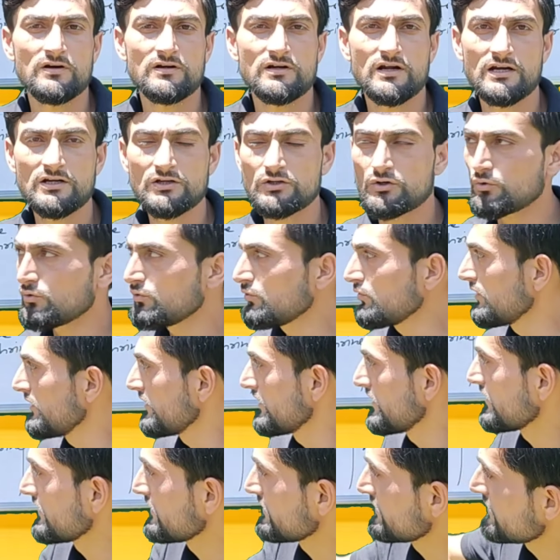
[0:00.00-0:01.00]
control
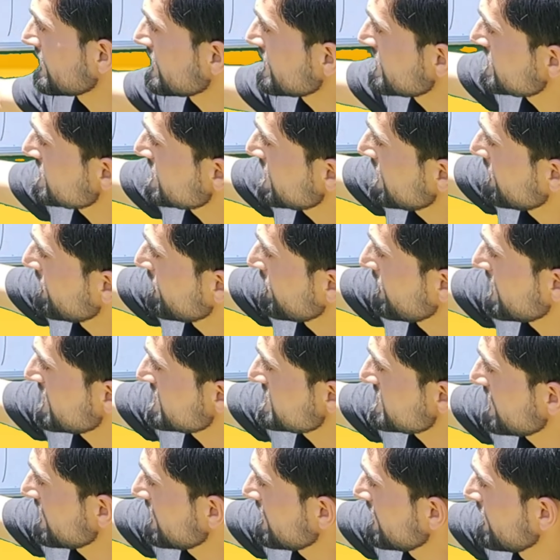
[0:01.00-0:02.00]
in these
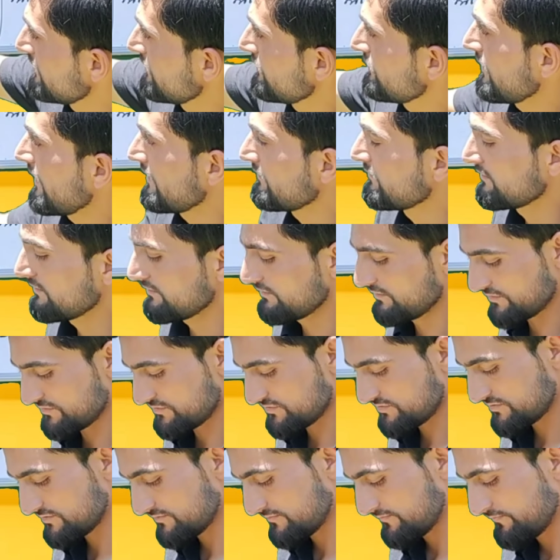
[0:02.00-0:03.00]
muscle
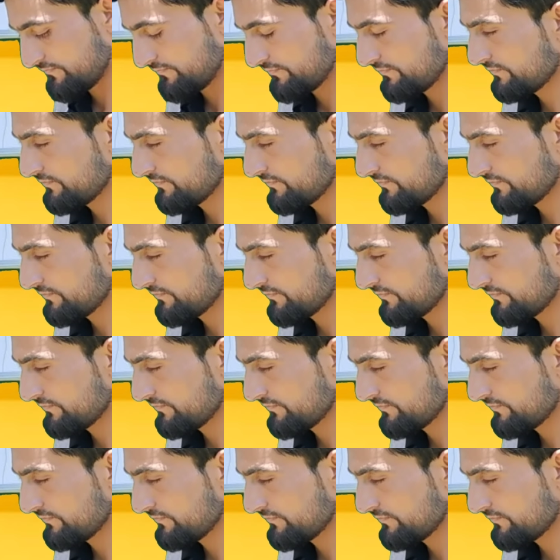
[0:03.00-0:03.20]
fibers.